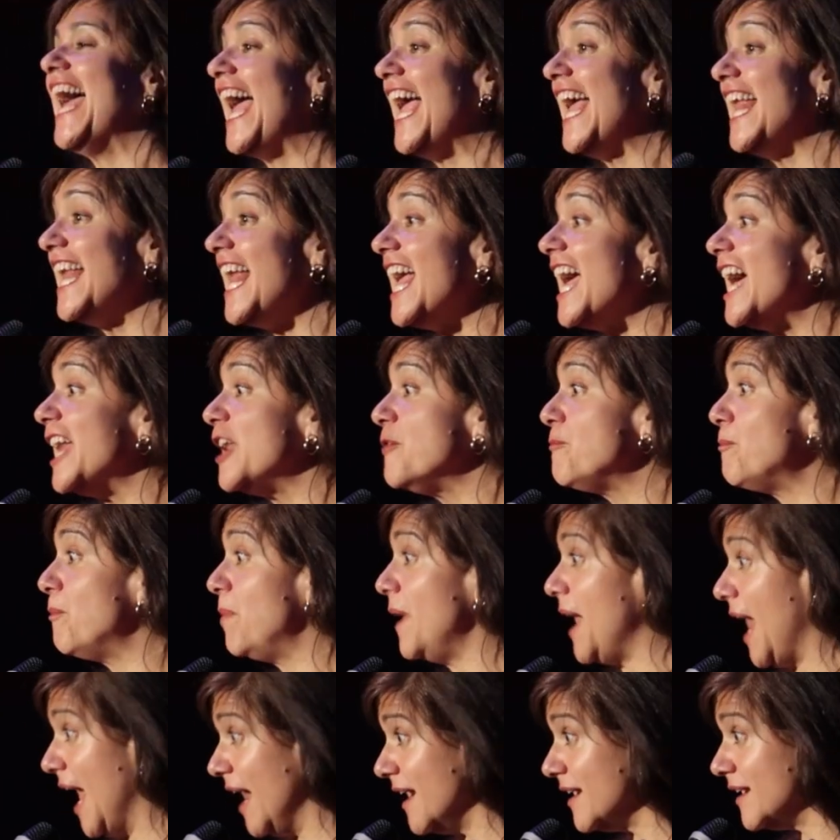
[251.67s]
And I had a
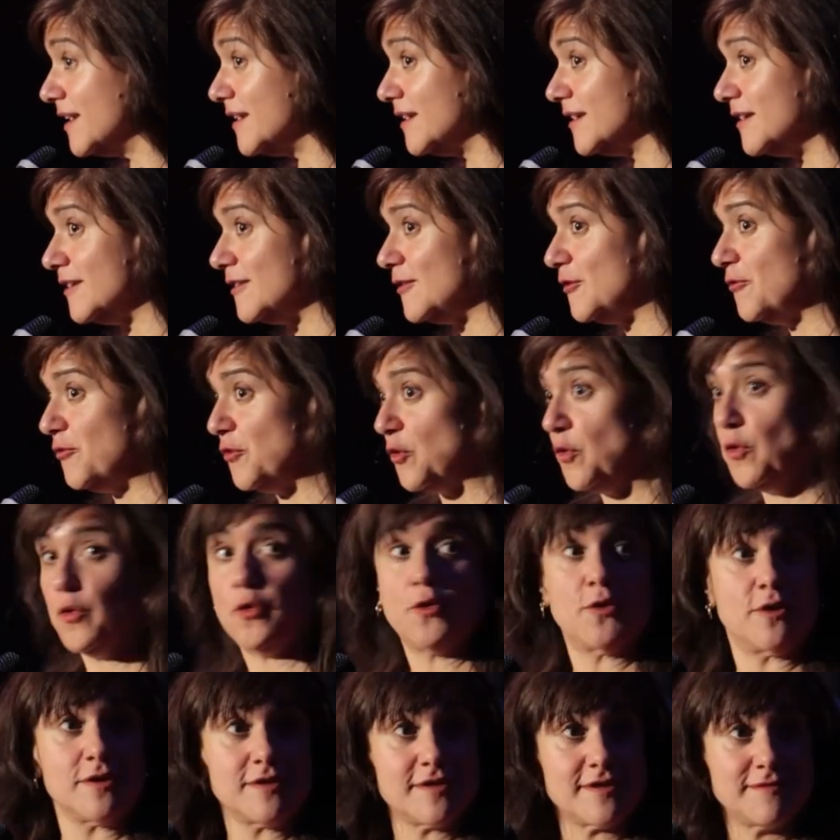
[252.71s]
plan, of
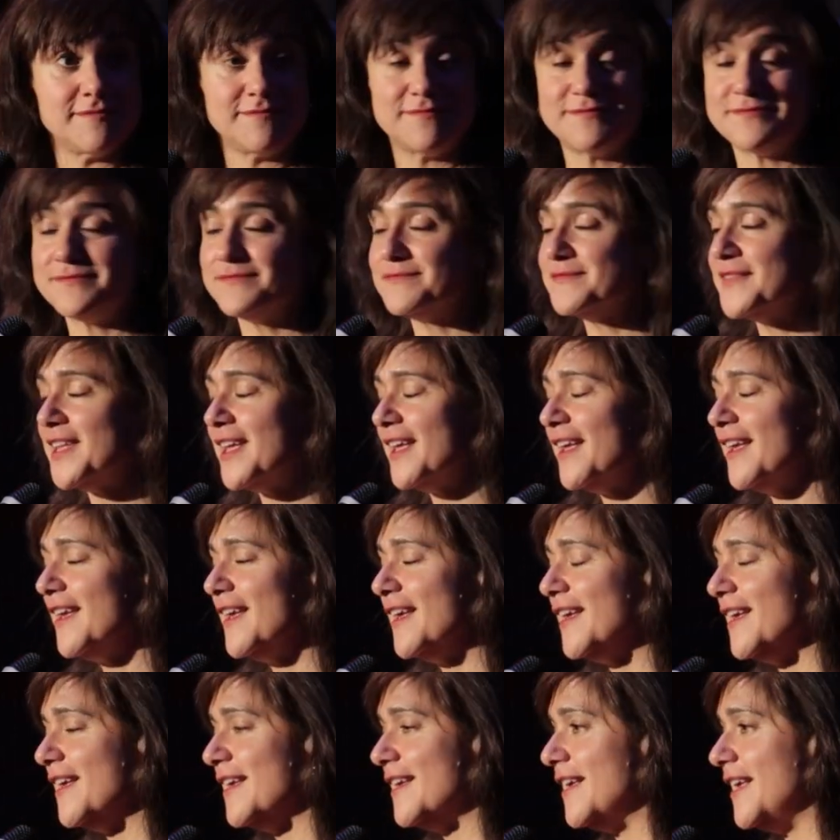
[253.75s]
course.
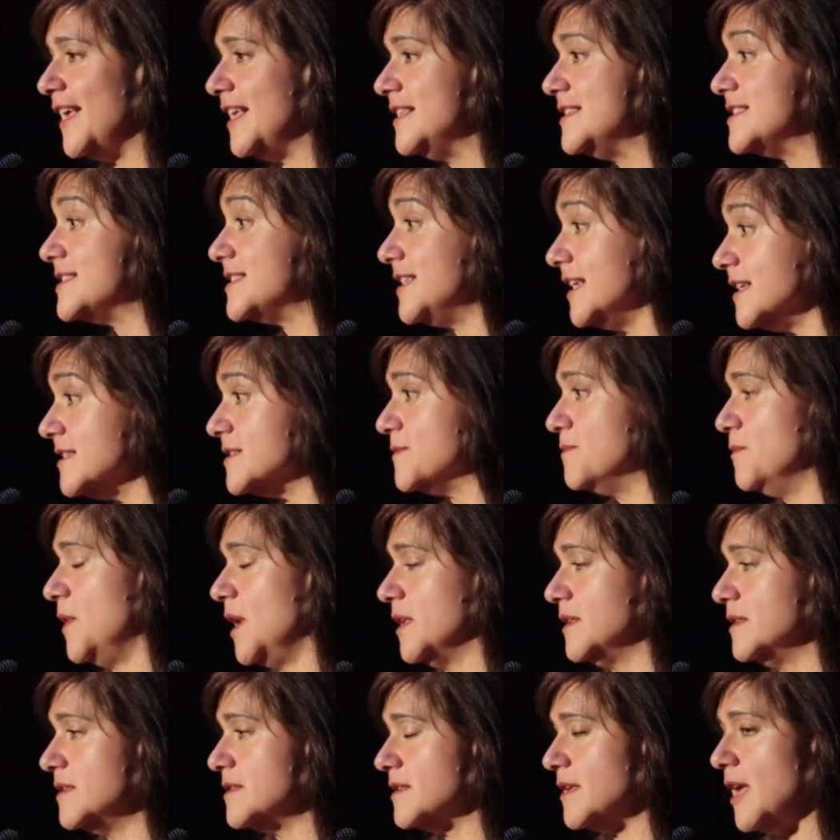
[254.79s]
In 6
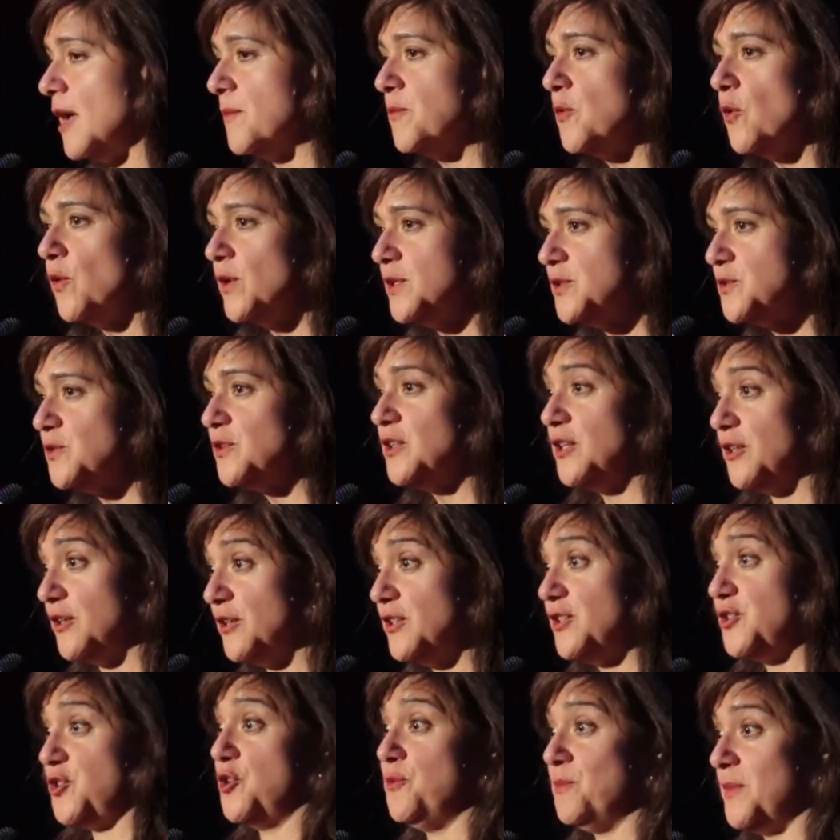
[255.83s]
months, I'm going to
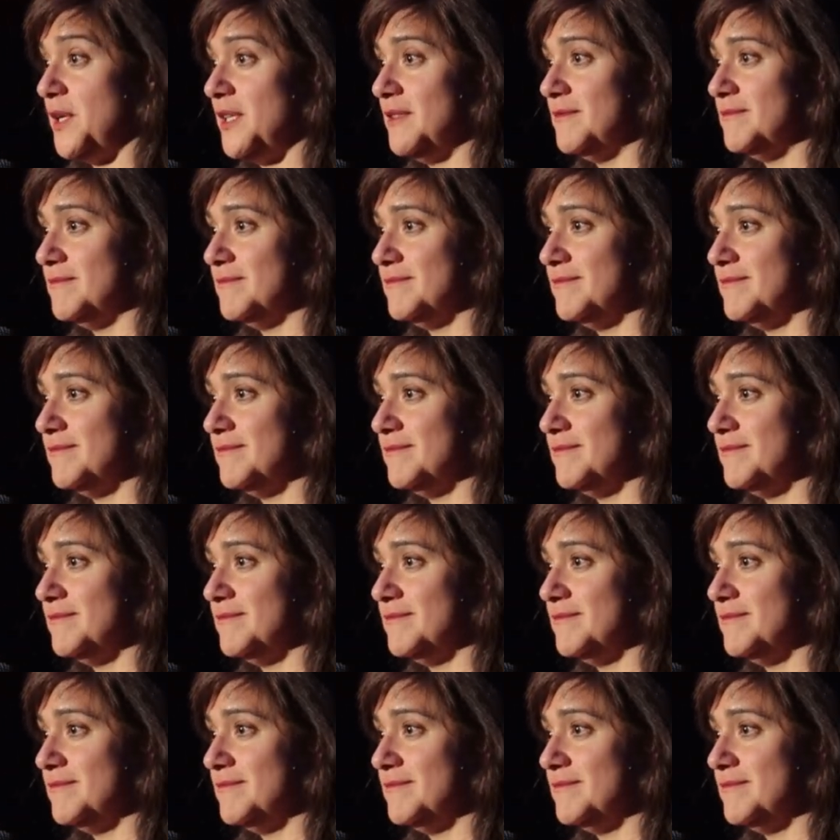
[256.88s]
learn German.